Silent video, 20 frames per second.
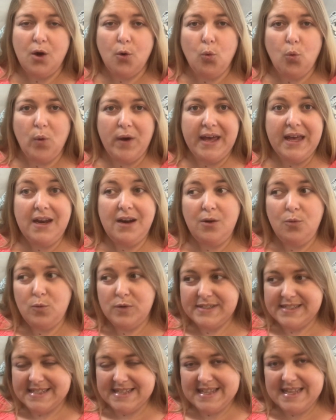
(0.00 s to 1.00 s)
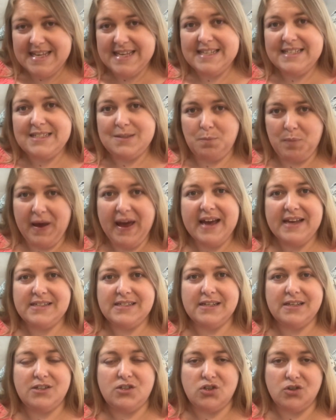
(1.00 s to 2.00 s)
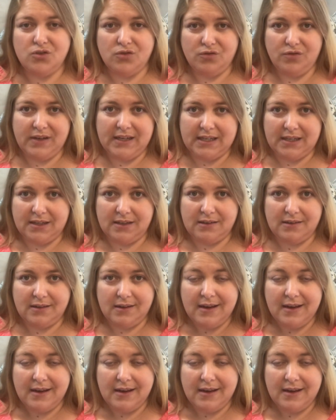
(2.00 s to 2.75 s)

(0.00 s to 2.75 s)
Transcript: When was this passage written?